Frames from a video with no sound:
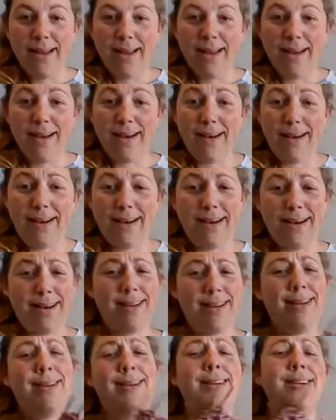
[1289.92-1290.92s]

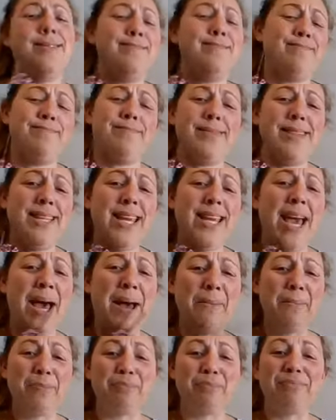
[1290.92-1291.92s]
Uh,
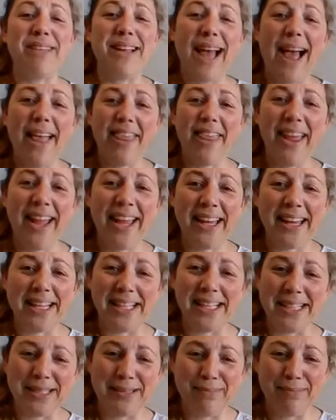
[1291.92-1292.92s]
yeah, I think
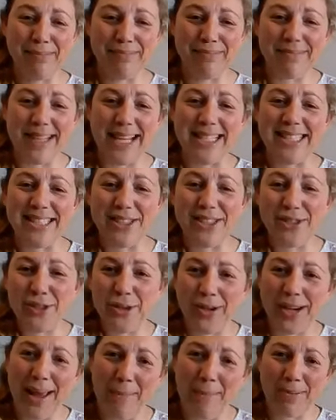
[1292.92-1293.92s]
it's a
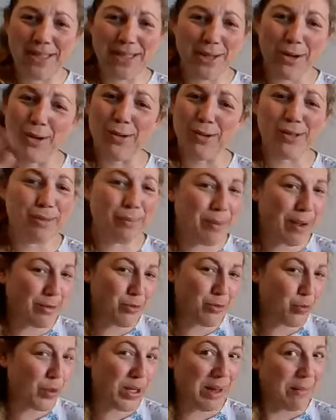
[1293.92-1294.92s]
short episode, about
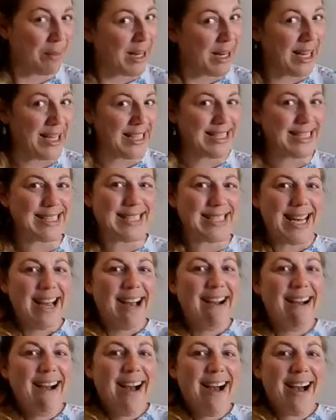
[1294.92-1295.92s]
20 minutes.
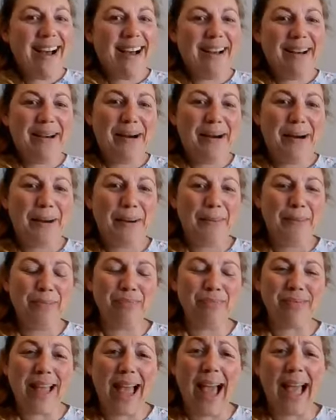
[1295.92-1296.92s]

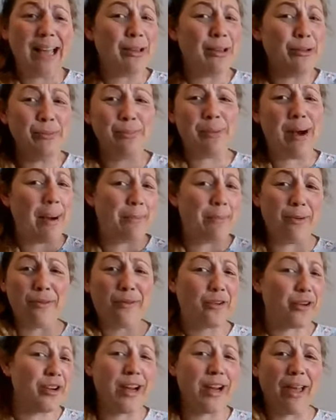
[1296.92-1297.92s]
I could babble
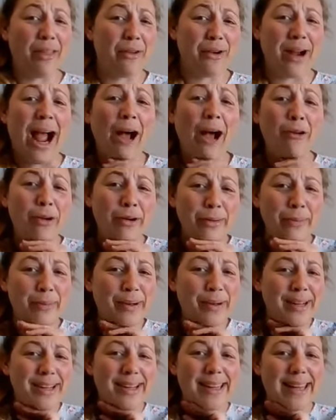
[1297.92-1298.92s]
for another hour,
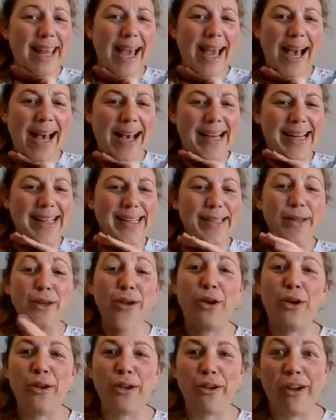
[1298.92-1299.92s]
but yeah,
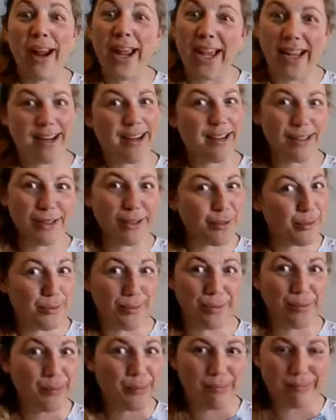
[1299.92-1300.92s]
you're here
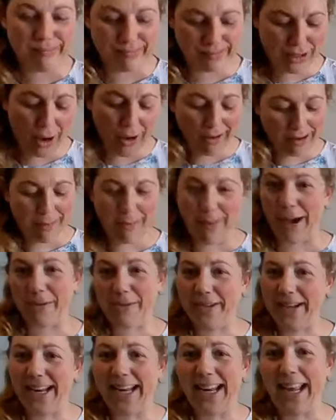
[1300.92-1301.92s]
to talk about
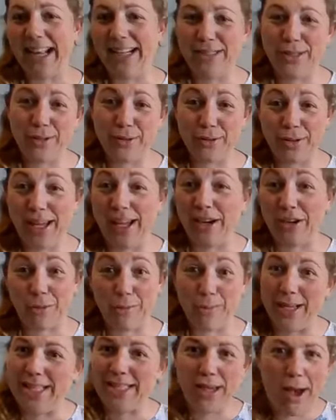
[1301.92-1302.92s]
knitting, to hear
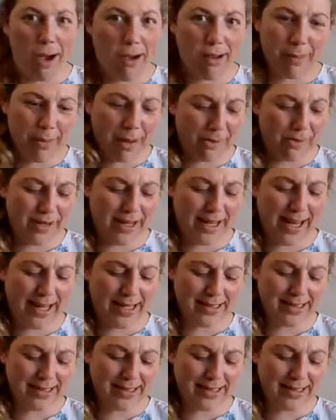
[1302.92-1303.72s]
me talk about knitting.